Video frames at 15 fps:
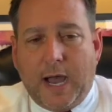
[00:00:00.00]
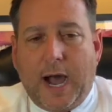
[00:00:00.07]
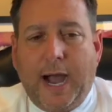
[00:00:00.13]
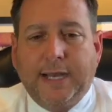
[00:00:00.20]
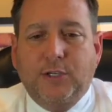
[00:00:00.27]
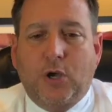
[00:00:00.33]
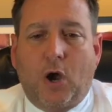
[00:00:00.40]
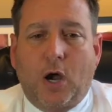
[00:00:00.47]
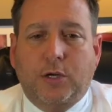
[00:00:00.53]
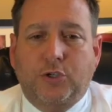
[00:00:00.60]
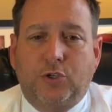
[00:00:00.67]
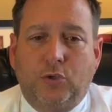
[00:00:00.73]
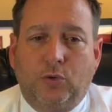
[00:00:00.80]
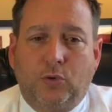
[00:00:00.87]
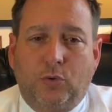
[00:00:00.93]
I talked
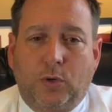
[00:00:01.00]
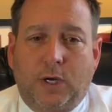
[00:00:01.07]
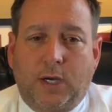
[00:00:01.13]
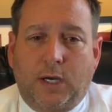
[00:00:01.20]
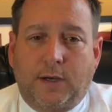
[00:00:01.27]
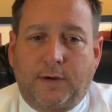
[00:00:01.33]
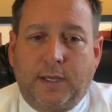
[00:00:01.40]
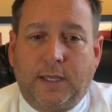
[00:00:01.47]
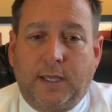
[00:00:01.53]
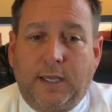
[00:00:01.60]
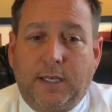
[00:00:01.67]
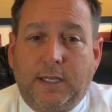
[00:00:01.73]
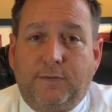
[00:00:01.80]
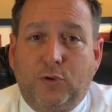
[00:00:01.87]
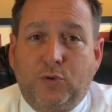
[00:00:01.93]
to
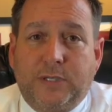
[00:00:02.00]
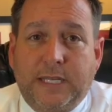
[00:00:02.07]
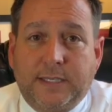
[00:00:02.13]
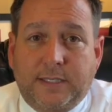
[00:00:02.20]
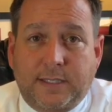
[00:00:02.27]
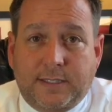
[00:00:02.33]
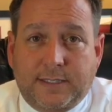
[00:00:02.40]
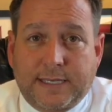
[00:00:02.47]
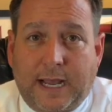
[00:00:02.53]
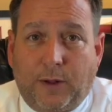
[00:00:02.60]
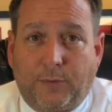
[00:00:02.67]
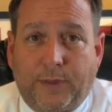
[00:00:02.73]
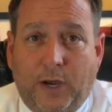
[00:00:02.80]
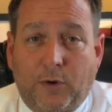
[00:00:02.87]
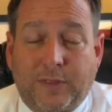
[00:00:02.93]
any of you dentists
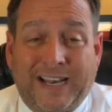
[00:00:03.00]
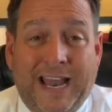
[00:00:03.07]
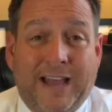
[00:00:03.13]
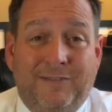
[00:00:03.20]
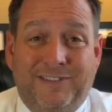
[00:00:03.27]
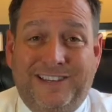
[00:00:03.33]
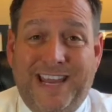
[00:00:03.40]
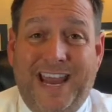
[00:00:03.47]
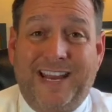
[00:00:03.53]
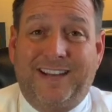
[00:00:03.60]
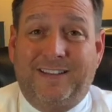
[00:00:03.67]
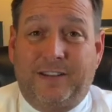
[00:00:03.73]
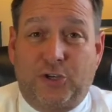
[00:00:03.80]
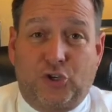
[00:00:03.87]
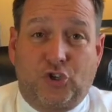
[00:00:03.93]
out there that have
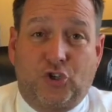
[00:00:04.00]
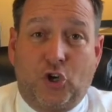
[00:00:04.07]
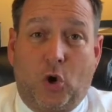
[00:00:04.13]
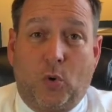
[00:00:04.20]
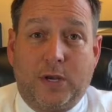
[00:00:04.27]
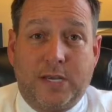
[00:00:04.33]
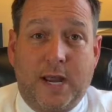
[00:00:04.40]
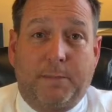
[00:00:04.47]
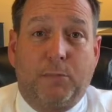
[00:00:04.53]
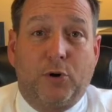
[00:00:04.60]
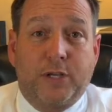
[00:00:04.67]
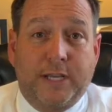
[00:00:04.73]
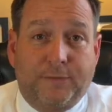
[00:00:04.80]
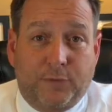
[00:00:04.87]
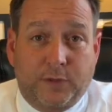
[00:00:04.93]
data that show a
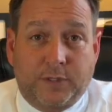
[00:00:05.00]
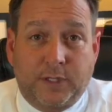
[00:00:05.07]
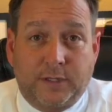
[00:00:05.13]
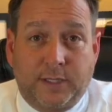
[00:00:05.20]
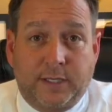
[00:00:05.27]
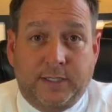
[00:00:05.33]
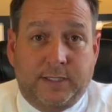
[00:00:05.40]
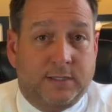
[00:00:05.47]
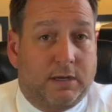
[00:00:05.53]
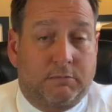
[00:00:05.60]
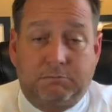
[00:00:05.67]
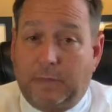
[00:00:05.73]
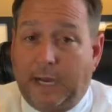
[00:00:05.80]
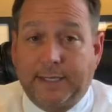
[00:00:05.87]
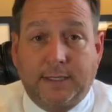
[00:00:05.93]
number different than this.
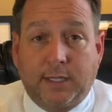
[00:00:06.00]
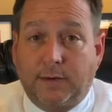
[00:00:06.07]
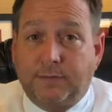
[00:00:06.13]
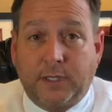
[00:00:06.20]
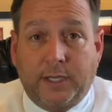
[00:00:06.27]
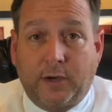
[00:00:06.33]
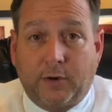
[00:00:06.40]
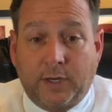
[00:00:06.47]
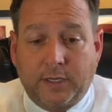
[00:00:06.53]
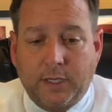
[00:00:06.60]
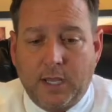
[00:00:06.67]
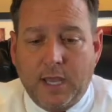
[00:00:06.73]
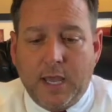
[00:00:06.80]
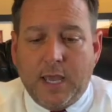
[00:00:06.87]
I'd love to hear it.